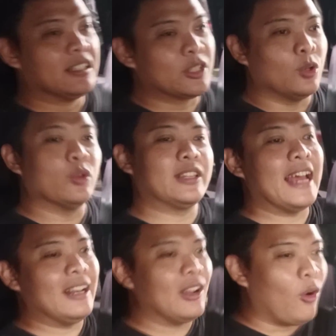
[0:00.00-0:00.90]
So
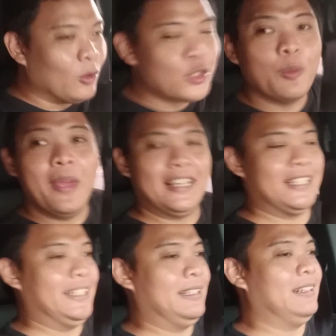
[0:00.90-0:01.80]
that also
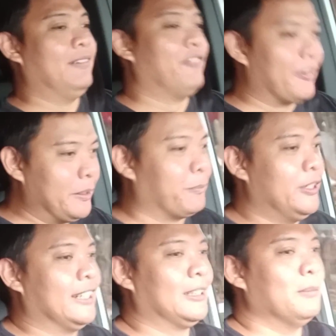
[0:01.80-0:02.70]
makes it very
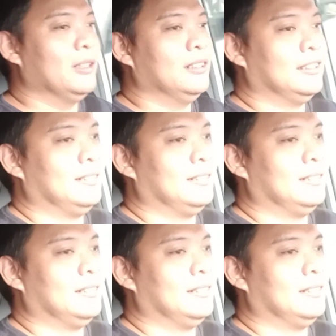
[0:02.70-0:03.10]
predictable